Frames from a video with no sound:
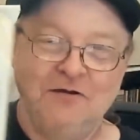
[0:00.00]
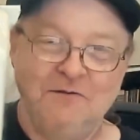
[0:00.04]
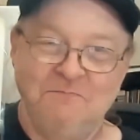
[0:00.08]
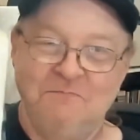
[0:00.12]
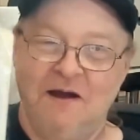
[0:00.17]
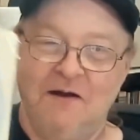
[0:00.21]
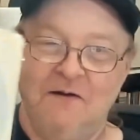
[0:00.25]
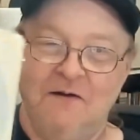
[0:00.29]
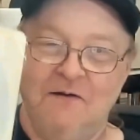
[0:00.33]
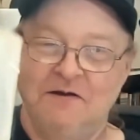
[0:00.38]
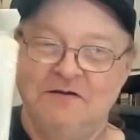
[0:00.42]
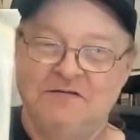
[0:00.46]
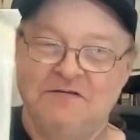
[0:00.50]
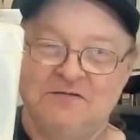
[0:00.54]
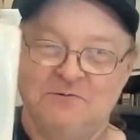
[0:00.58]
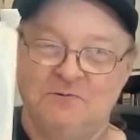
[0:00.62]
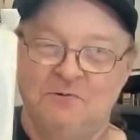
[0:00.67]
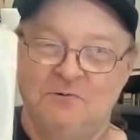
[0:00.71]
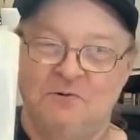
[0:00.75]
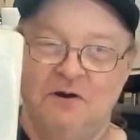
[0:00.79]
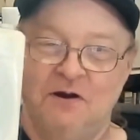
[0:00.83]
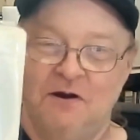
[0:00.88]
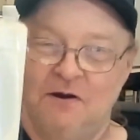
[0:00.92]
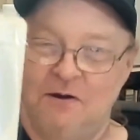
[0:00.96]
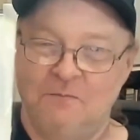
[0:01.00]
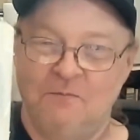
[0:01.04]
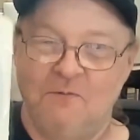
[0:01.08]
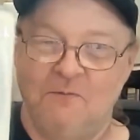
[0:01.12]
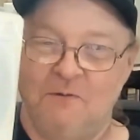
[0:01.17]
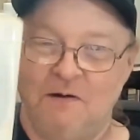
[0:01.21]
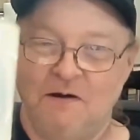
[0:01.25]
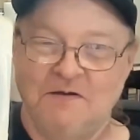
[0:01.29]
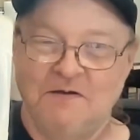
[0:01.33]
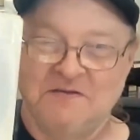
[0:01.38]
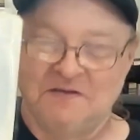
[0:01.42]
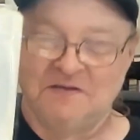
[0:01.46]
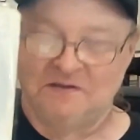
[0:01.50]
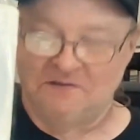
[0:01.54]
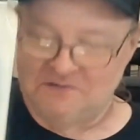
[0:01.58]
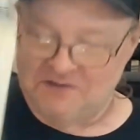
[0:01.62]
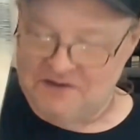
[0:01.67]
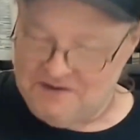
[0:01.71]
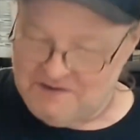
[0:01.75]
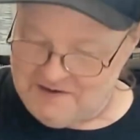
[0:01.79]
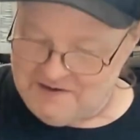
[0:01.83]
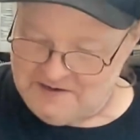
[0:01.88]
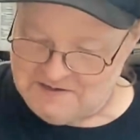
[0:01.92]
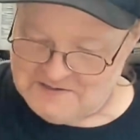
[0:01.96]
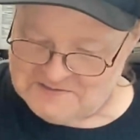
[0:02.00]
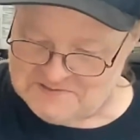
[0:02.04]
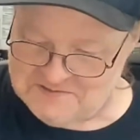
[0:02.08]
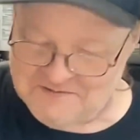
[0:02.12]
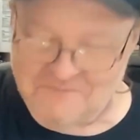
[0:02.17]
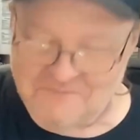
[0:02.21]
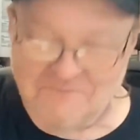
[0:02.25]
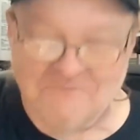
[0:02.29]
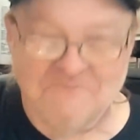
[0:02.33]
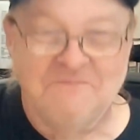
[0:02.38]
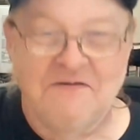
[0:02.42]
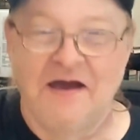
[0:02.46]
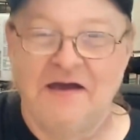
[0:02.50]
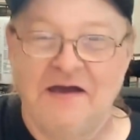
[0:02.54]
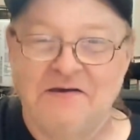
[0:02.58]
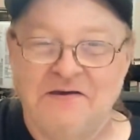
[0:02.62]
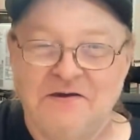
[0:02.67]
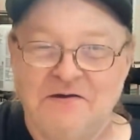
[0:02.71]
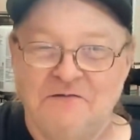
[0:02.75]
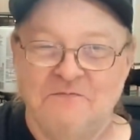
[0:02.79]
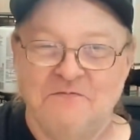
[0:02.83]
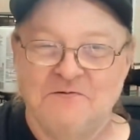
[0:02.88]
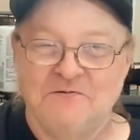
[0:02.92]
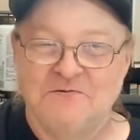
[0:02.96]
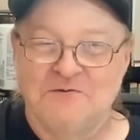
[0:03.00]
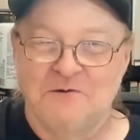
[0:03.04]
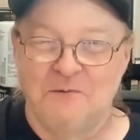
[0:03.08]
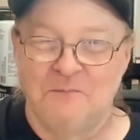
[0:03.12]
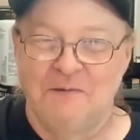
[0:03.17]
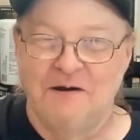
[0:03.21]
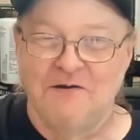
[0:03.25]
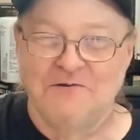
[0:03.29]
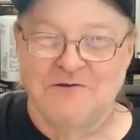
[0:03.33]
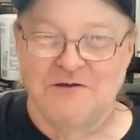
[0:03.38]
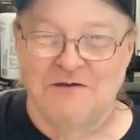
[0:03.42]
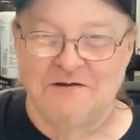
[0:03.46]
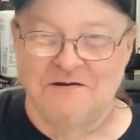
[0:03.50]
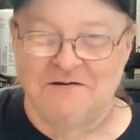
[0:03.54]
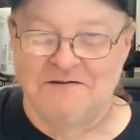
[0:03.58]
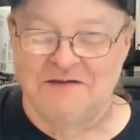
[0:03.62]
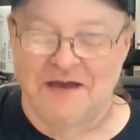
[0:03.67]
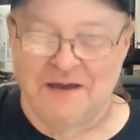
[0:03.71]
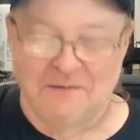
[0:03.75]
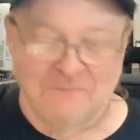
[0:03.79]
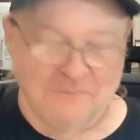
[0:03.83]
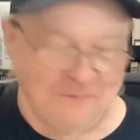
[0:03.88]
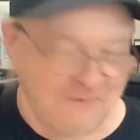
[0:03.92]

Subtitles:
Mary squirm was hilarious. Thank you for so much entertainment,